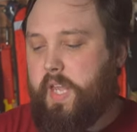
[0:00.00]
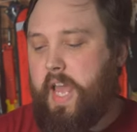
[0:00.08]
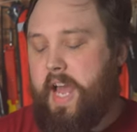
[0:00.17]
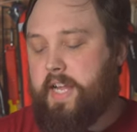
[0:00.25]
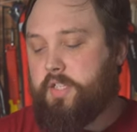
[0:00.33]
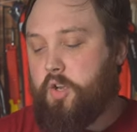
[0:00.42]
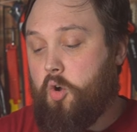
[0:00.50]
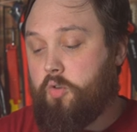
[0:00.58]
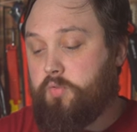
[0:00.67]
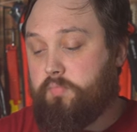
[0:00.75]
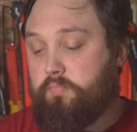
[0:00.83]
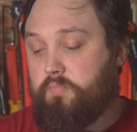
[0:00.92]
and
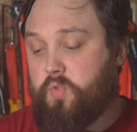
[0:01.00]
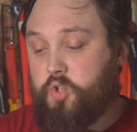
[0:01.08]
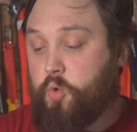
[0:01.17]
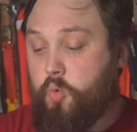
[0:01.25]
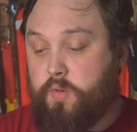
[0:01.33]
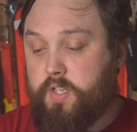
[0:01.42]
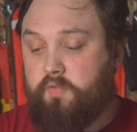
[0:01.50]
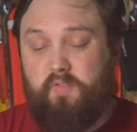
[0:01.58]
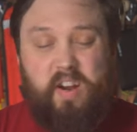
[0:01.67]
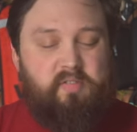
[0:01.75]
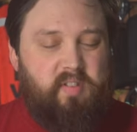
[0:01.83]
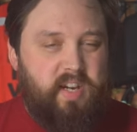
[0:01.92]
on shorter
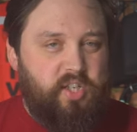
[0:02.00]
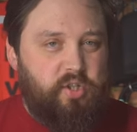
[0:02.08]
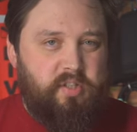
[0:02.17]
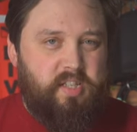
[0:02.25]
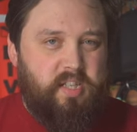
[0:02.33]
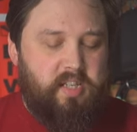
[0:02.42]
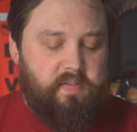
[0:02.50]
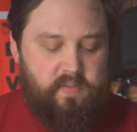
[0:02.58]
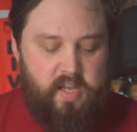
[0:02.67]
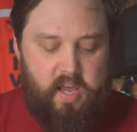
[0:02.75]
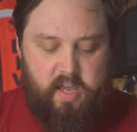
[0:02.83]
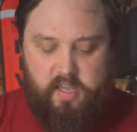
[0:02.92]
recreational
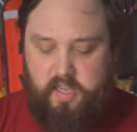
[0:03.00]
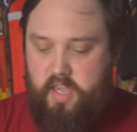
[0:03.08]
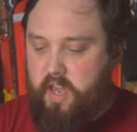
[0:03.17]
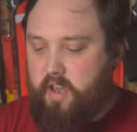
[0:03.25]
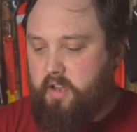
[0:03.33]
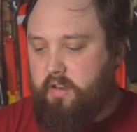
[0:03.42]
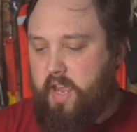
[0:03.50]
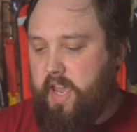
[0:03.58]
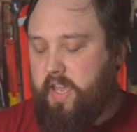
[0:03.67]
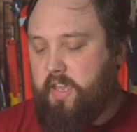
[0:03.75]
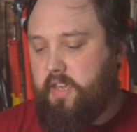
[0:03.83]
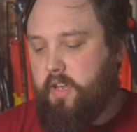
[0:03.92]
dives, yeah,
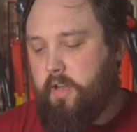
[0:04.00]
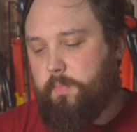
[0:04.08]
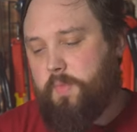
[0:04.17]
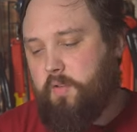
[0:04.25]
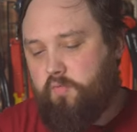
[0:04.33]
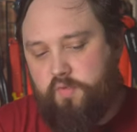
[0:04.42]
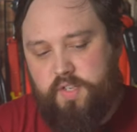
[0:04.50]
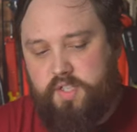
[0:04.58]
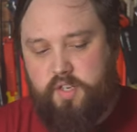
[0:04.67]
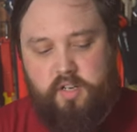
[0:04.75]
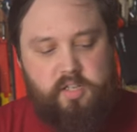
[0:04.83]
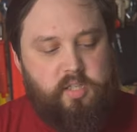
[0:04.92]
a, um, a
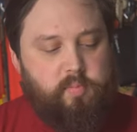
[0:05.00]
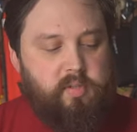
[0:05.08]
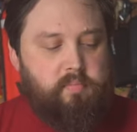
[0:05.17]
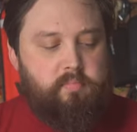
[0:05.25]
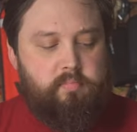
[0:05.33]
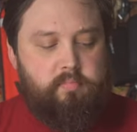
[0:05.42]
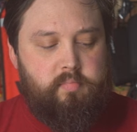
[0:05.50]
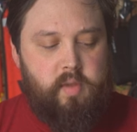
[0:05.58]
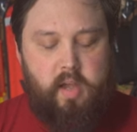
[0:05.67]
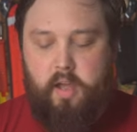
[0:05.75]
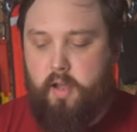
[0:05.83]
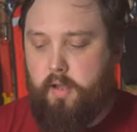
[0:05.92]
rechargeable
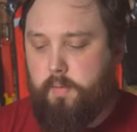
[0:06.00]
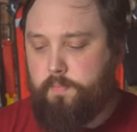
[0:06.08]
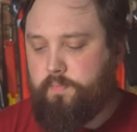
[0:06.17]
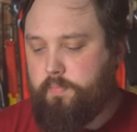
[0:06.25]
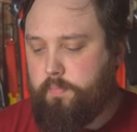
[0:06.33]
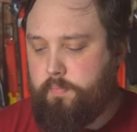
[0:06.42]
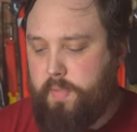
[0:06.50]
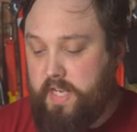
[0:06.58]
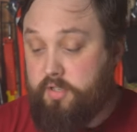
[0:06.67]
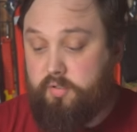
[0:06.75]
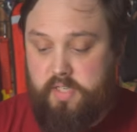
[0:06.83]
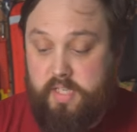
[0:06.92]
um,
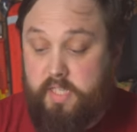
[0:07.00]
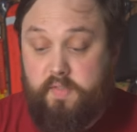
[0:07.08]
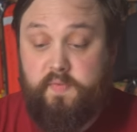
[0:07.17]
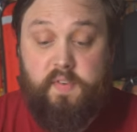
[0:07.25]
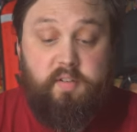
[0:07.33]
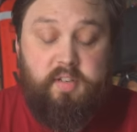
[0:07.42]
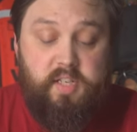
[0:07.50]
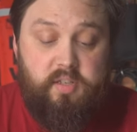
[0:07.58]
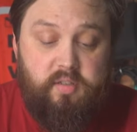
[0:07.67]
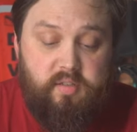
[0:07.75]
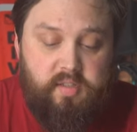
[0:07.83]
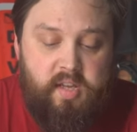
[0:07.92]
battery is very
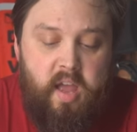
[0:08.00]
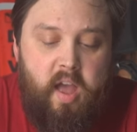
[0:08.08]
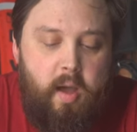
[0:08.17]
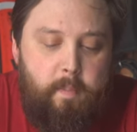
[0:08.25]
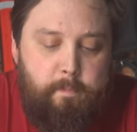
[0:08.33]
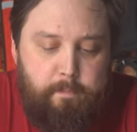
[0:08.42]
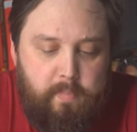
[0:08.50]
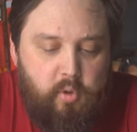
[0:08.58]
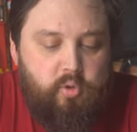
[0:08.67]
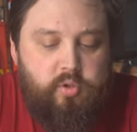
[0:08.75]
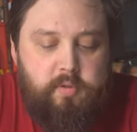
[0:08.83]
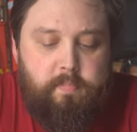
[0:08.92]
good.
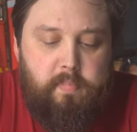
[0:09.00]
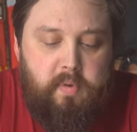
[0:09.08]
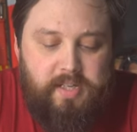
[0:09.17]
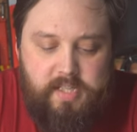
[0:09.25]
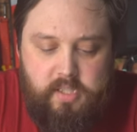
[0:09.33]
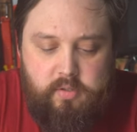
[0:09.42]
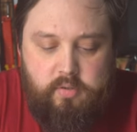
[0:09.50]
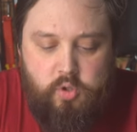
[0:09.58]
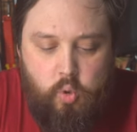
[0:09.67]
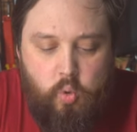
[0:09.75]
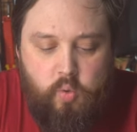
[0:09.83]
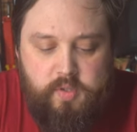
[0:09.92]
Most of my
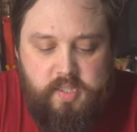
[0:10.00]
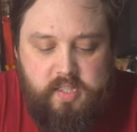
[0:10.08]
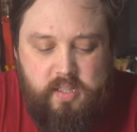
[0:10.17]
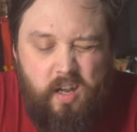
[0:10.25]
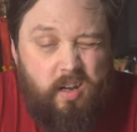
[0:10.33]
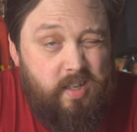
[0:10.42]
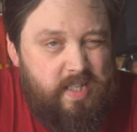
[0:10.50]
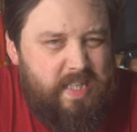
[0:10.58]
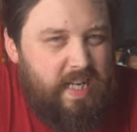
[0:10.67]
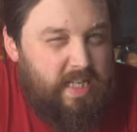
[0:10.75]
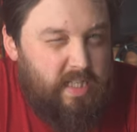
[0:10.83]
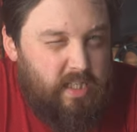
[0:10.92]
torches that I
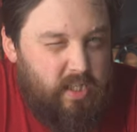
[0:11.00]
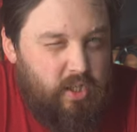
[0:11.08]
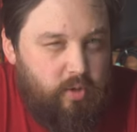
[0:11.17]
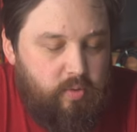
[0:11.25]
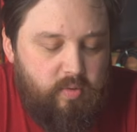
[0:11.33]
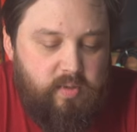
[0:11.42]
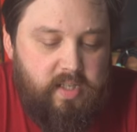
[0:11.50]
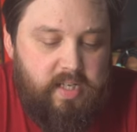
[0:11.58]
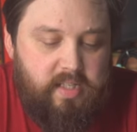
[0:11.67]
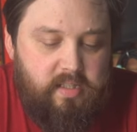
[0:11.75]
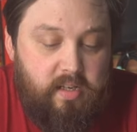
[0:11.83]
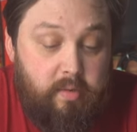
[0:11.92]
tend to use
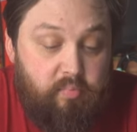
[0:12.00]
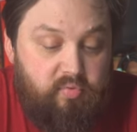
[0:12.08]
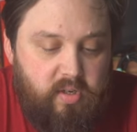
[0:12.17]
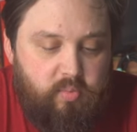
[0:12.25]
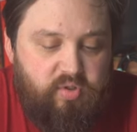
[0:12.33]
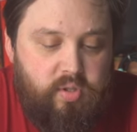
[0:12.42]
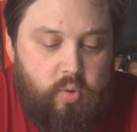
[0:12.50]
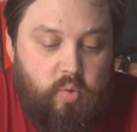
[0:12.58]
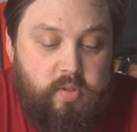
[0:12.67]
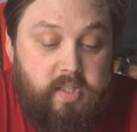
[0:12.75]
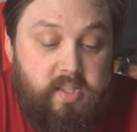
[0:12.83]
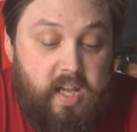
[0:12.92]
as like primary
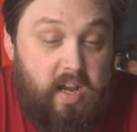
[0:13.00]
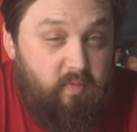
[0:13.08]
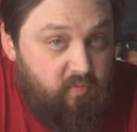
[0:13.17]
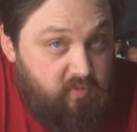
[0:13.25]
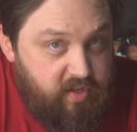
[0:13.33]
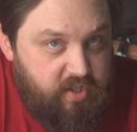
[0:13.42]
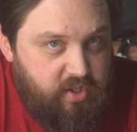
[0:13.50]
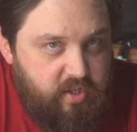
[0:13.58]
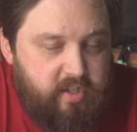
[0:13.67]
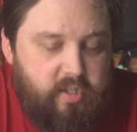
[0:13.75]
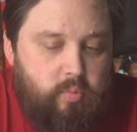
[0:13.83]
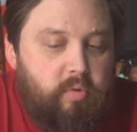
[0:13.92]
torches have
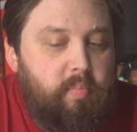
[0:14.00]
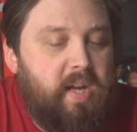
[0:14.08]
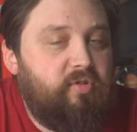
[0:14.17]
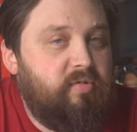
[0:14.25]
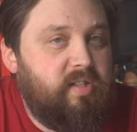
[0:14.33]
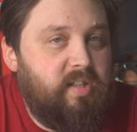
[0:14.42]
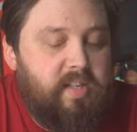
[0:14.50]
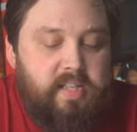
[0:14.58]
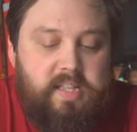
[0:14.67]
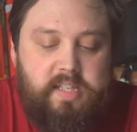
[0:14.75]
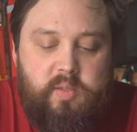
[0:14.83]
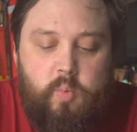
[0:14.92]
rechargeable batteries like
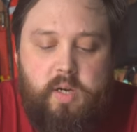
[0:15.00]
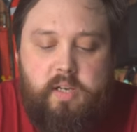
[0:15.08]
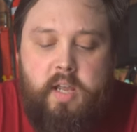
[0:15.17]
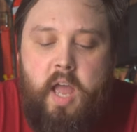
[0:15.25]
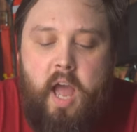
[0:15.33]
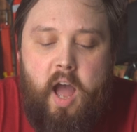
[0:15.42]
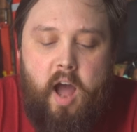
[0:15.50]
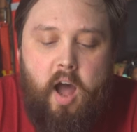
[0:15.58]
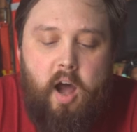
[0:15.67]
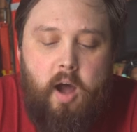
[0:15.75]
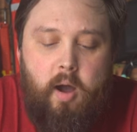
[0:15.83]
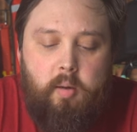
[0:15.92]
this one,
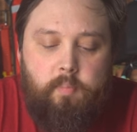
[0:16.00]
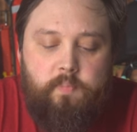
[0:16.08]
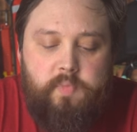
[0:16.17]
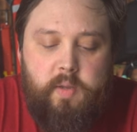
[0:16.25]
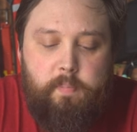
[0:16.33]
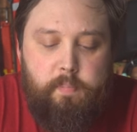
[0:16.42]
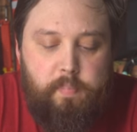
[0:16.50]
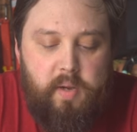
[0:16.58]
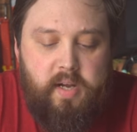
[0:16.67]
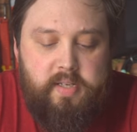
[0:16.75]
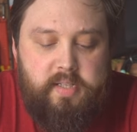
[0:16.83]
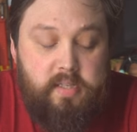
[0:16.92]
um,
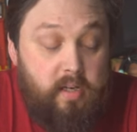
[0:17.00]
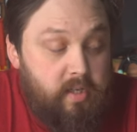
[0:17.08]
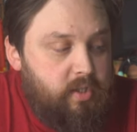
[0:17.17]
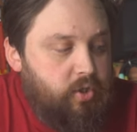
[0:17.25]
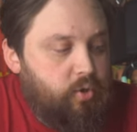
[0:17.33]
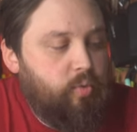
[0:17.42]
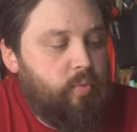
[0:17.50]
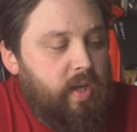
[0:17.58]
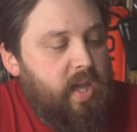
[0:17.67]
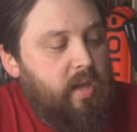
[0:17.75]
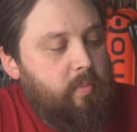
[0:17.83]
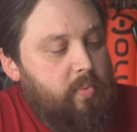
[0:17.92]
but I do
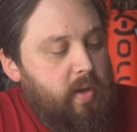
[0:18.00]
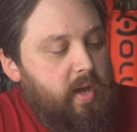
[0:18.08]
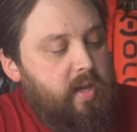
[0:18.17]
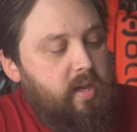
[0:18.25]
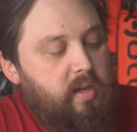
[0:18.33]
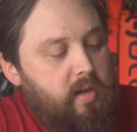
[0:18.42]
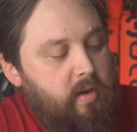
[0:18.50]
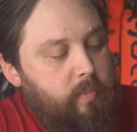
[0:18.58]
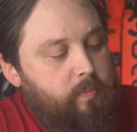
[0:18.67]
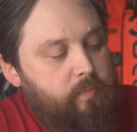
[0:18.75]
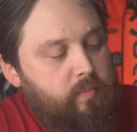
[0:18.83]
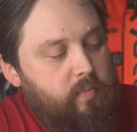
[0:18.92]
keep a,
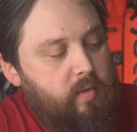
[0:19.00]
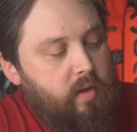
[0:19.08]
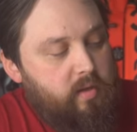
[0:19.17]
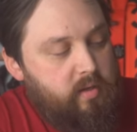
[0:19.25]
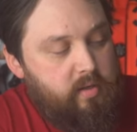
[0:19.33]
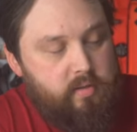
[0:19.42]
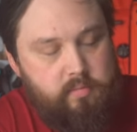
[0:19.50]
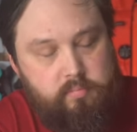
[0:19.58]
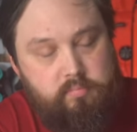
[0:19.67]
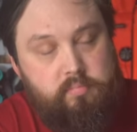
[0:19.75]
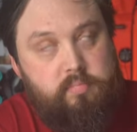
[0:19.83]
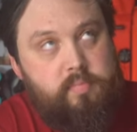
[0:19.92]
um, a
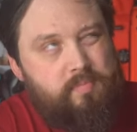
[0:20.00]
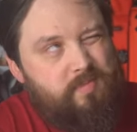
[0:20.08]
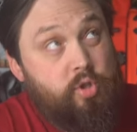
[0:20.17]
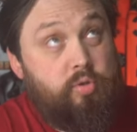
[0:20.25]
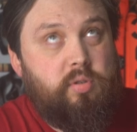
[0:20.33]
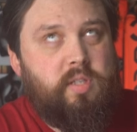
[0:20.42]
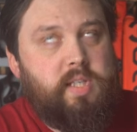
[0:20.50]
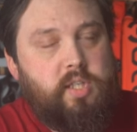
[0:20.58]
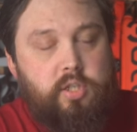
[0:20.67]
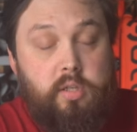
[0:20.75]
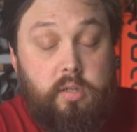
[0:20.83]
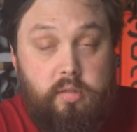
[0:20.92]

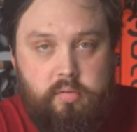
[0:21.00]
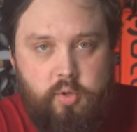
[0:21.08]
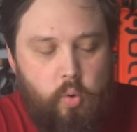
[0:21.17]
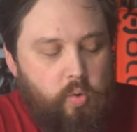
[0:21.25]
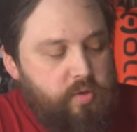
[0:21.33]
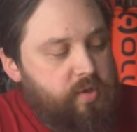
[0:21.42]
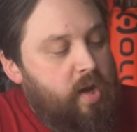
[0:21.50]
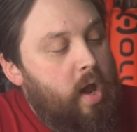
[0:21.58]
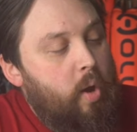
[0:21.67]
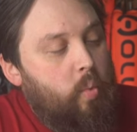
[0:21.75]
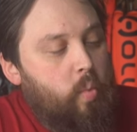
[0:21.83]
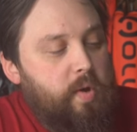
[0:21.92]
traditional torch
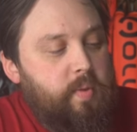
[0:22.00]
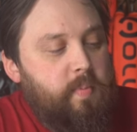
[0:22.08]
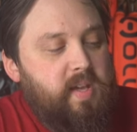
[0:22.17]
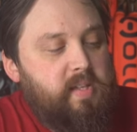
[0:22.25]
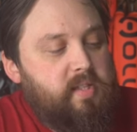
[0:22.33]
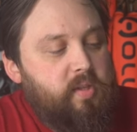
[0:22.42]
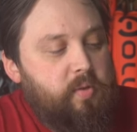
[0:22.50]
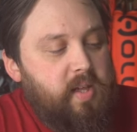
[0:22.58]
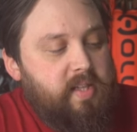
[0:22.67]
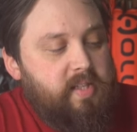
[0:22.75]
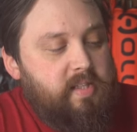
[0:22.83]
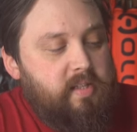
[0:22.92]
with me, so
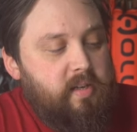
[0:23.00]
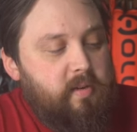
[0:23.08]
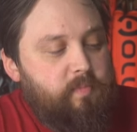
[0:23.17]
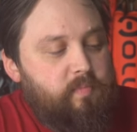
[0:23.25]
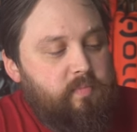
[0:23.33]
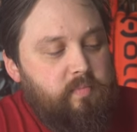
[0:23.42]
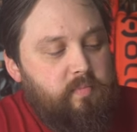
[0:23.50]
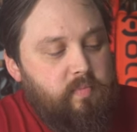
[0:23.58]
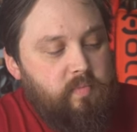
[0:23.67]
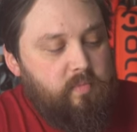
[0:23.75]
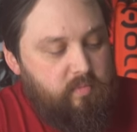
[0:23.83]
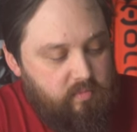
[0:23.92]
that's um,
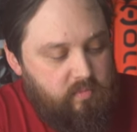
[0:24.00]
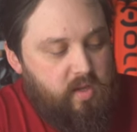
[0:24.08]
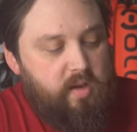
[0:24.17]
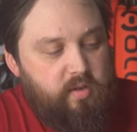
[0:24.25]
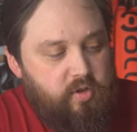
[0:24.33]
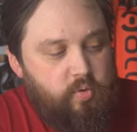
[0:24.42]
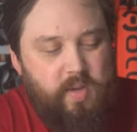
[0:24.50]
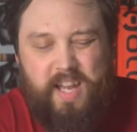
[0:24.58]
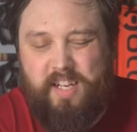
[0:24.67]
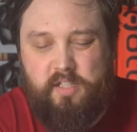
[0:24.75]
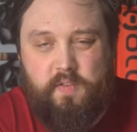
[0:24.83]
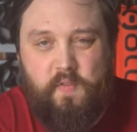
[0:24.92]
yeah, you
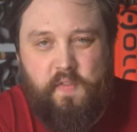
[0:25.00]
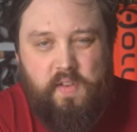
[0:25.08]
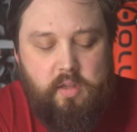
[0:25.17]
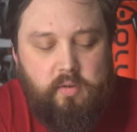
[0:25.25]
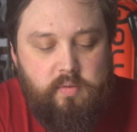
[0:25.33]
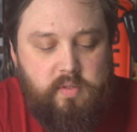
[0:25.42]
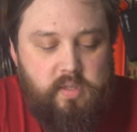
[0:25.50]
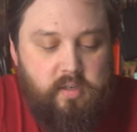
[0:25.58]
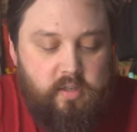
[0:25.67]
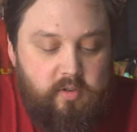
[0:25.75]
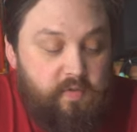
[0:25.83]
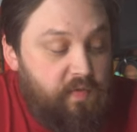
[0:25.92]
can just fit those uh,
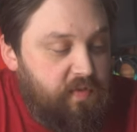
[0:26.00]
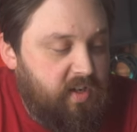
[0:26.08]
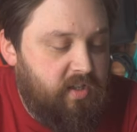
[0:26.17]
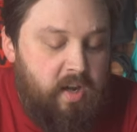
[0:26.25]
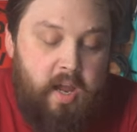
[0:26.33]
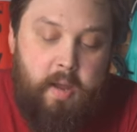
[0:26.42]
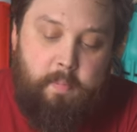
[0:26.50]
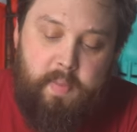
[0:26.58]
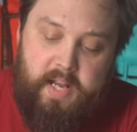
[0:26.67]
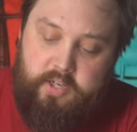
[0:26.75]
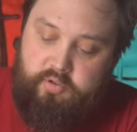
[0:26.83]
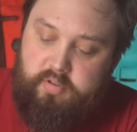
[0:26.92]
those fresh
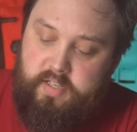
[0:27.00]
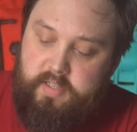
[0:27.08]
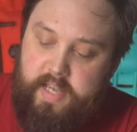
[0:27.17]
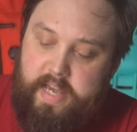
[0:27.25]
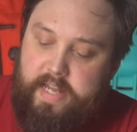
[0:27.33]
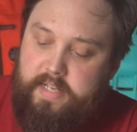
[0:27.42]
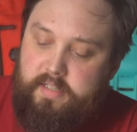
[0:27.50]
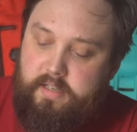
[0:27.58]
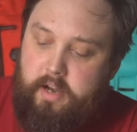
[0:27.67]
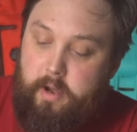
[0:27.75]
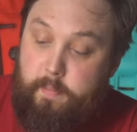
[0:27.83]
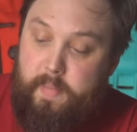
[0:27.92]
batteries. And
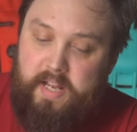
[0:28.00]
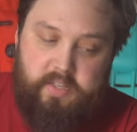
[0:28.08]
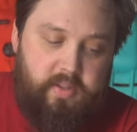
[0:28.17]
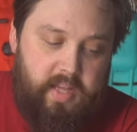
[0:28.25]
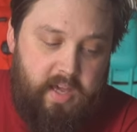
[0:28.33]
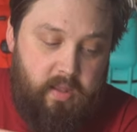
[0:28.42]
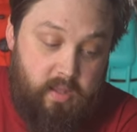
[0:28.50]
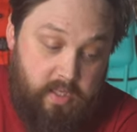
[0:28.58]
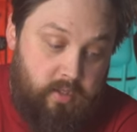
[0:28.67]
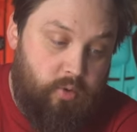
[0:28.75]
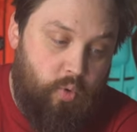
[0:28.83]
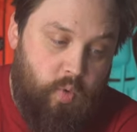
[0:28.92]
I imagine that
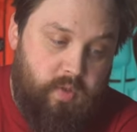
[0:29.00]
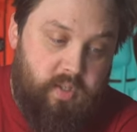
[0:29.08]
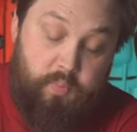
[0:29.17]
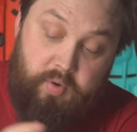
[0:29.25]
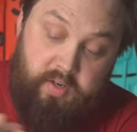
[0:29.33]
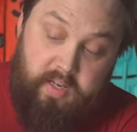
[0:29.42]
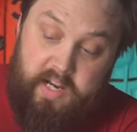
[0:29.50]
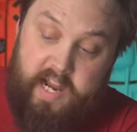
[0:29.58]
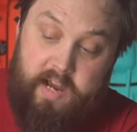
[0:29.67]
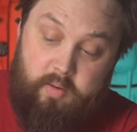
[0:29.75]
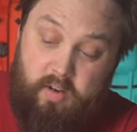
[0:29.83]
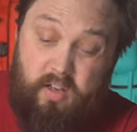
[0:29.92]
this torch is probably going to
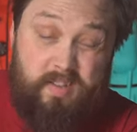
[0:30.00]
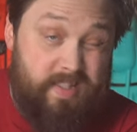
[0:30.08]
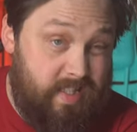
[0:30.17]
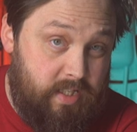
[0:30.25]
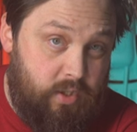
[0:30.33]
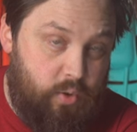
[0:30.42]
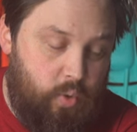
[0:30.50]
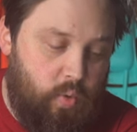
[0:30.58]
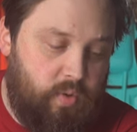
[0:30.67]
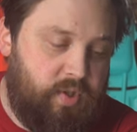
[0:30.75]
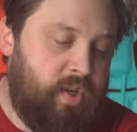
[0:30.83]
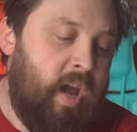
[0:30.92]
outlast this
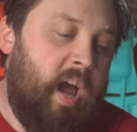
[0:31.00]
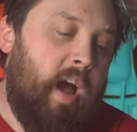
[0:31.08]
torch,